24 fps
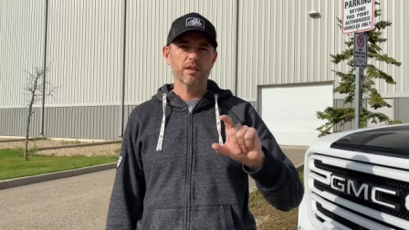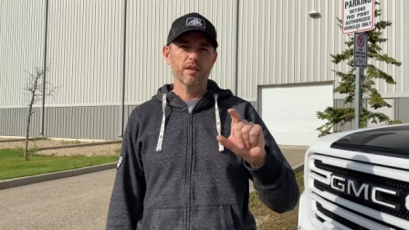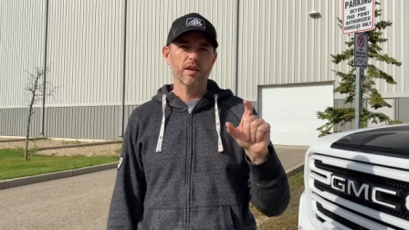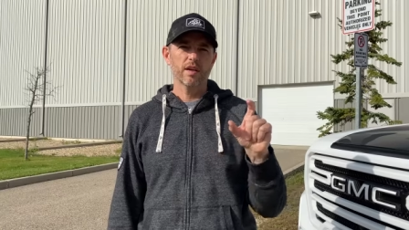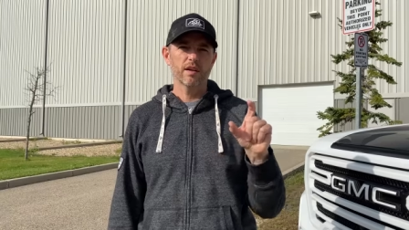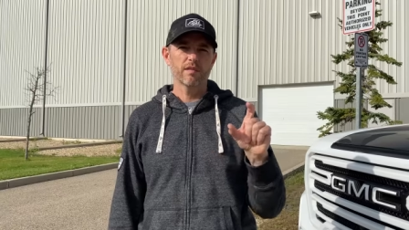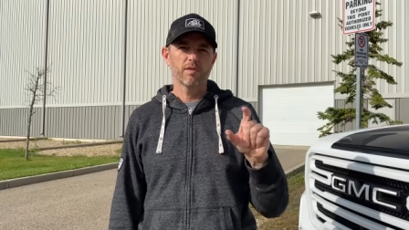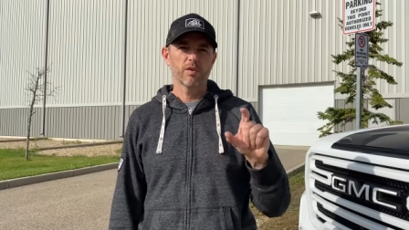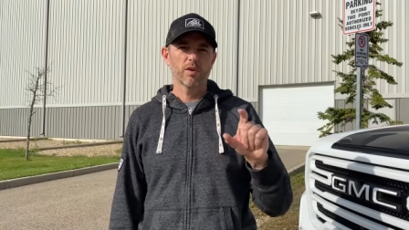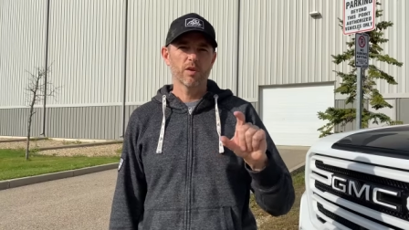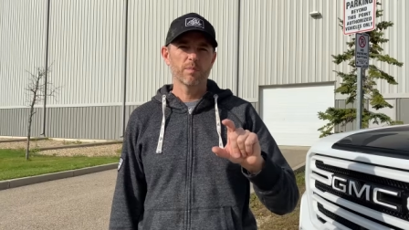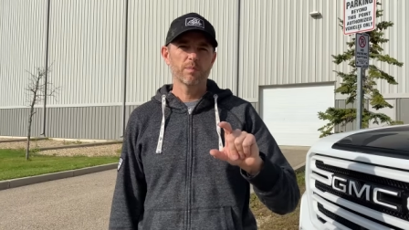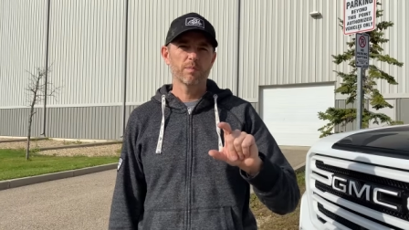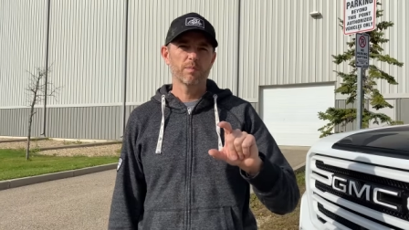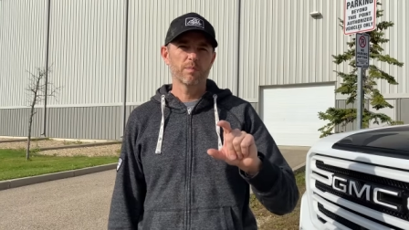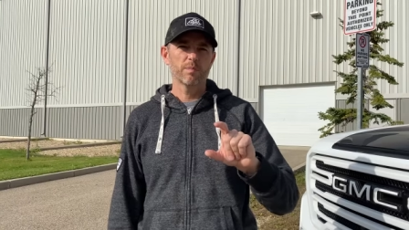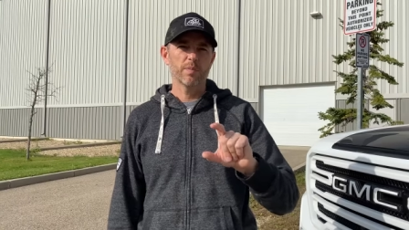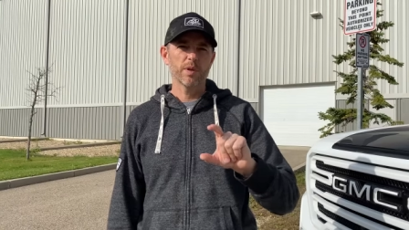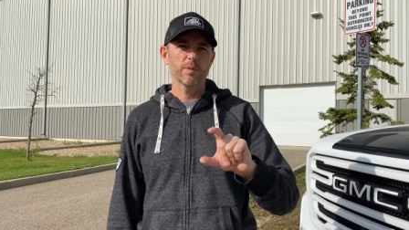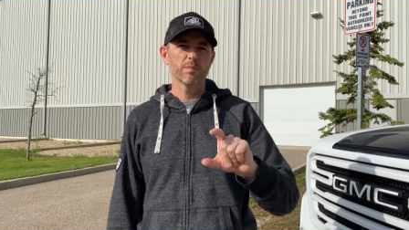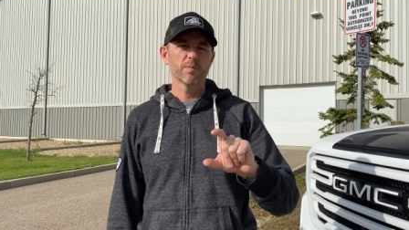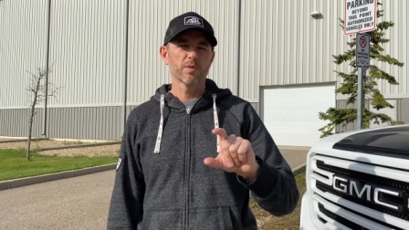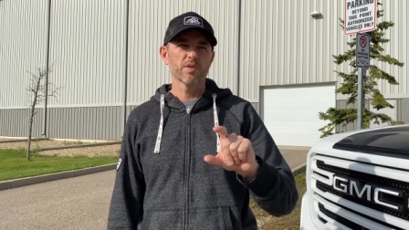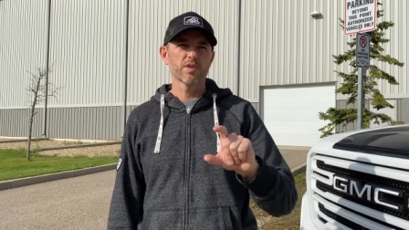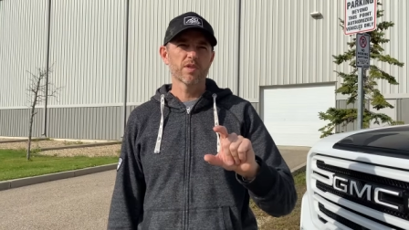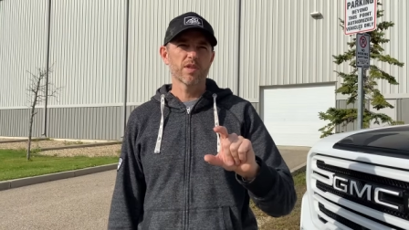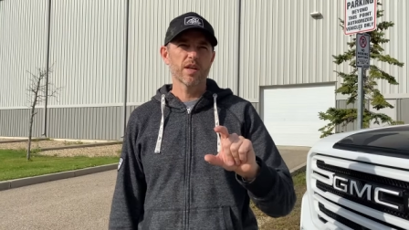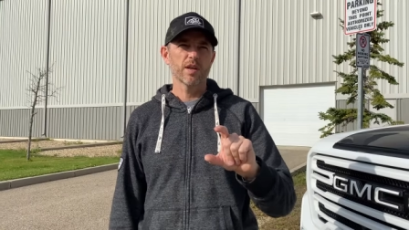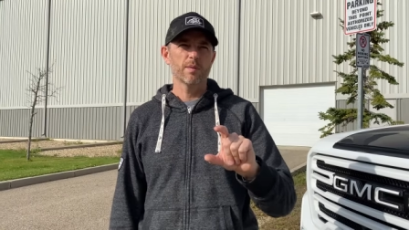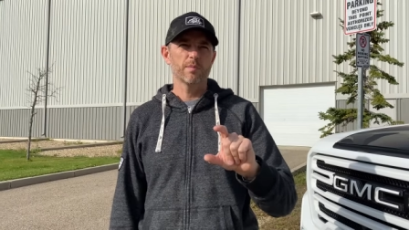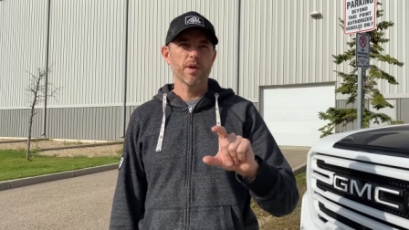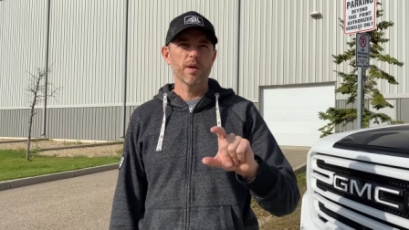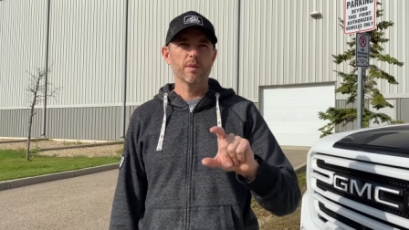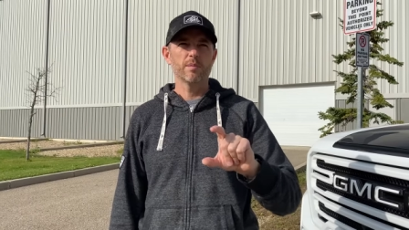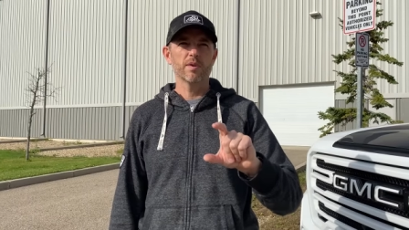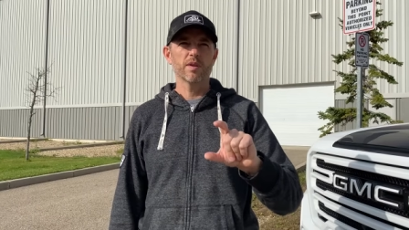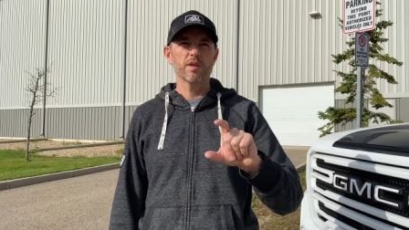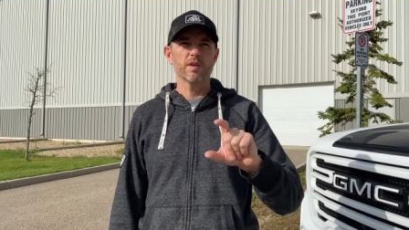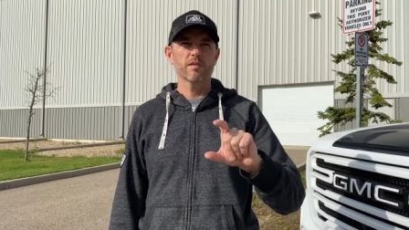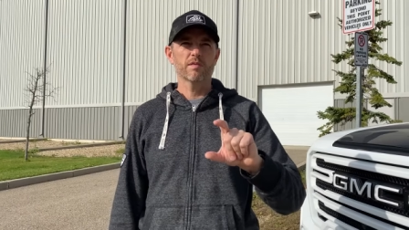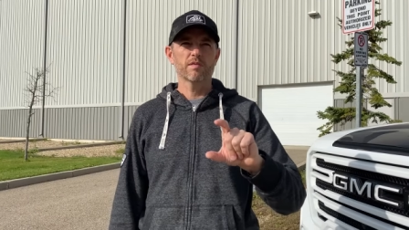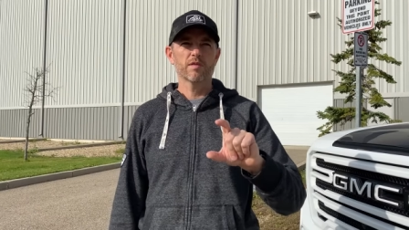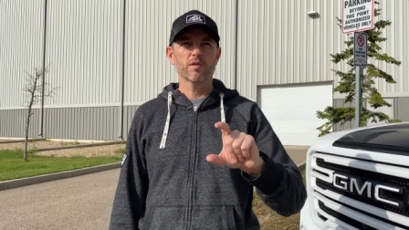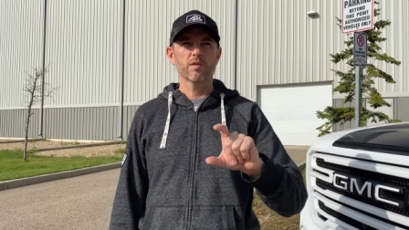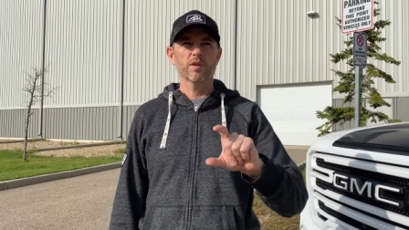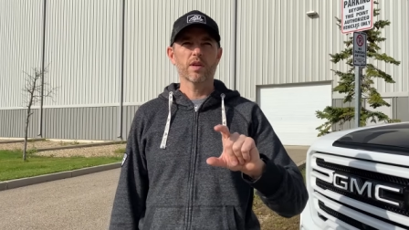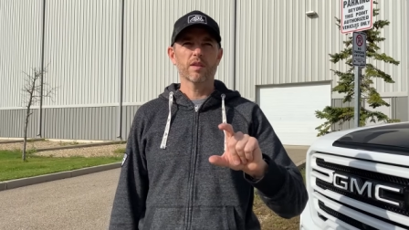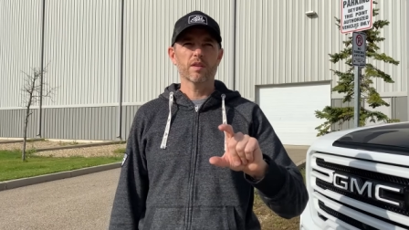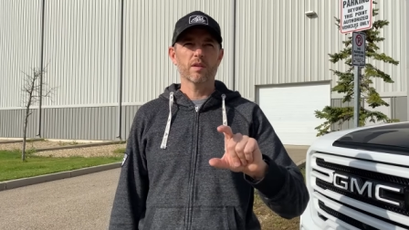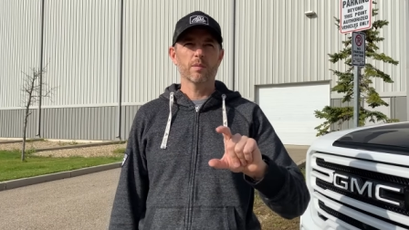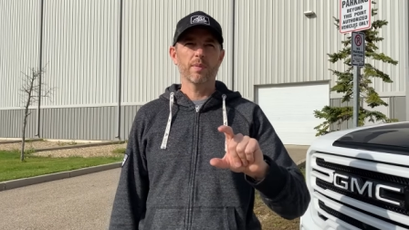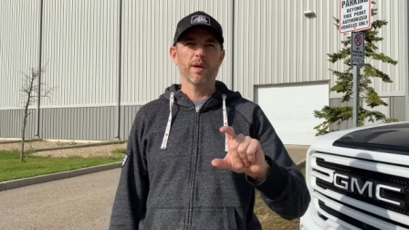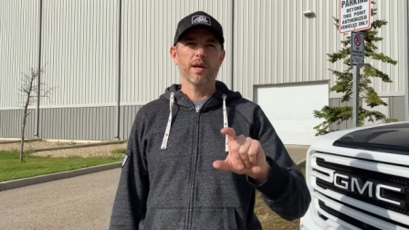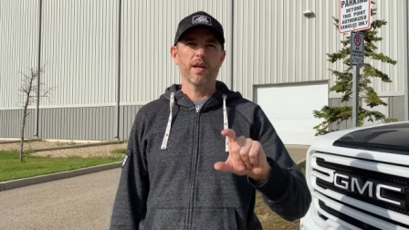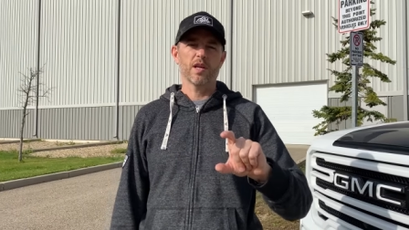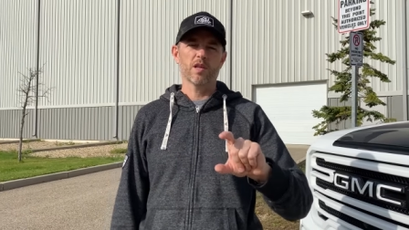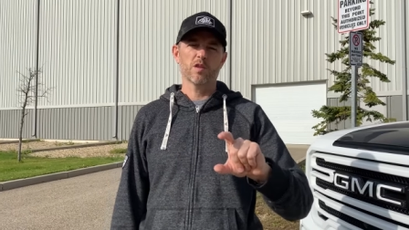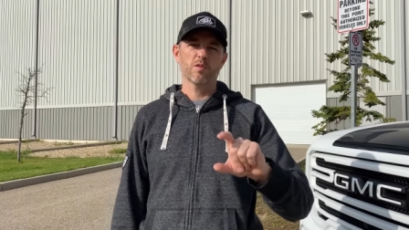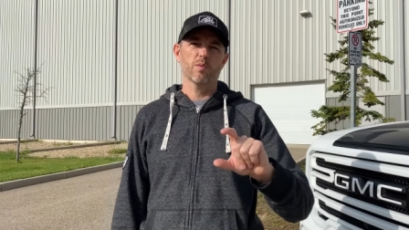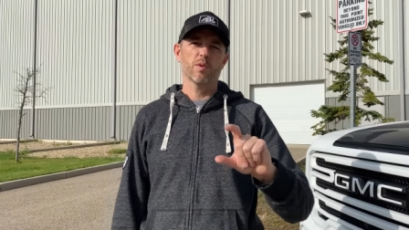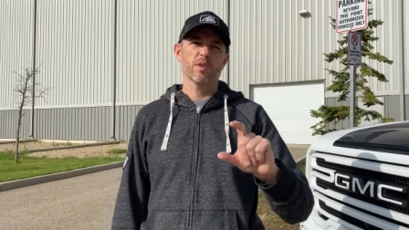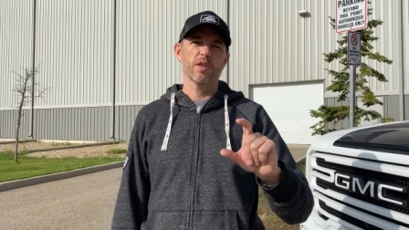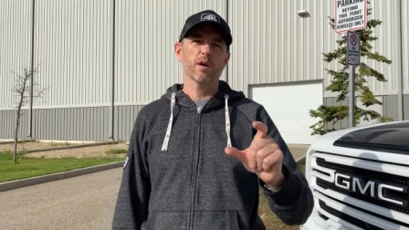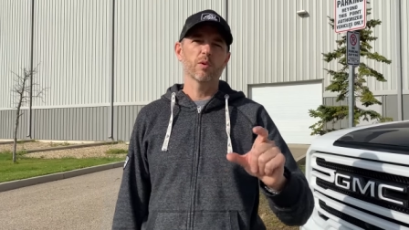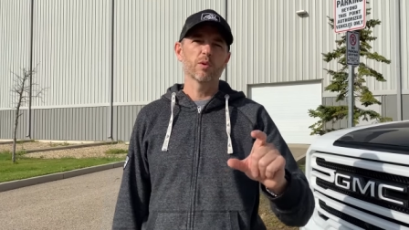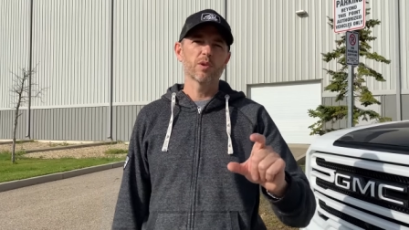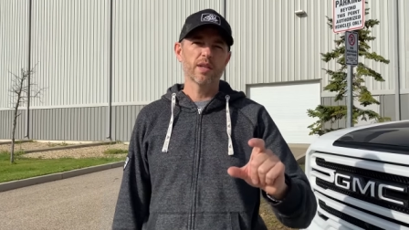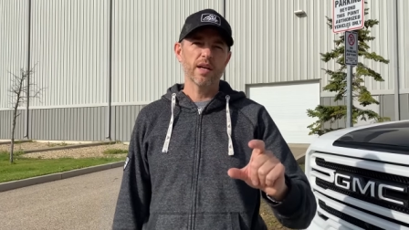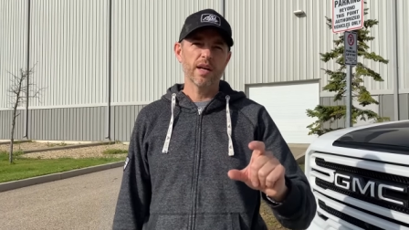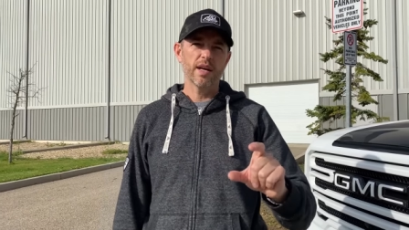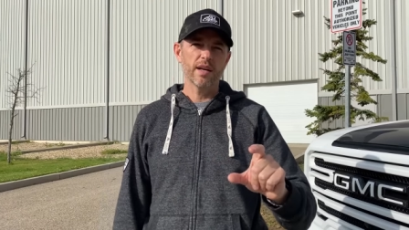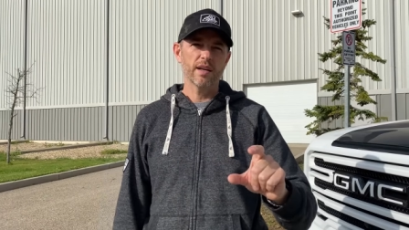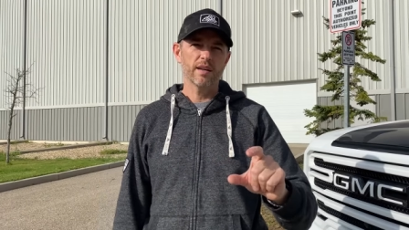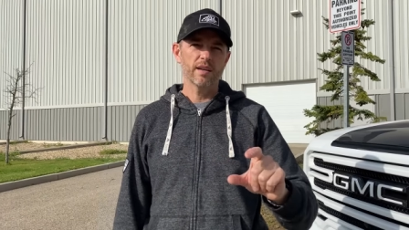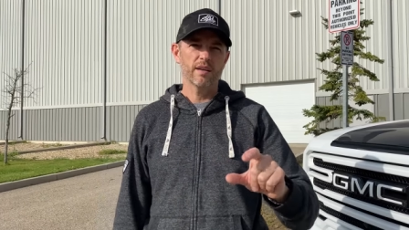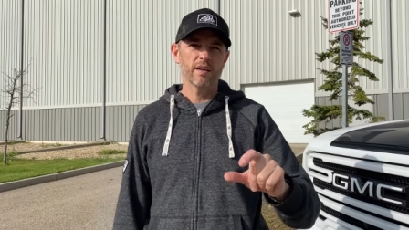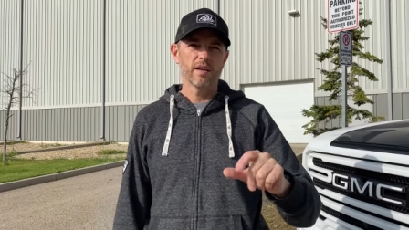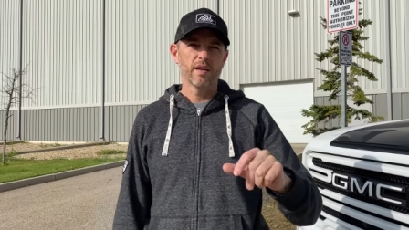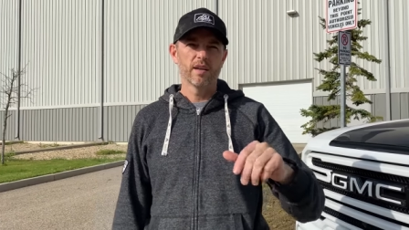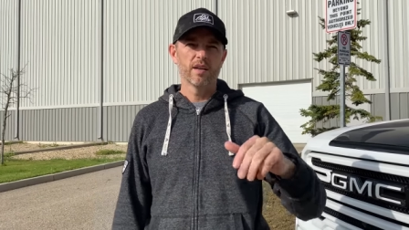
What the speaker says: I've heard people say maybe if you get the bags without that,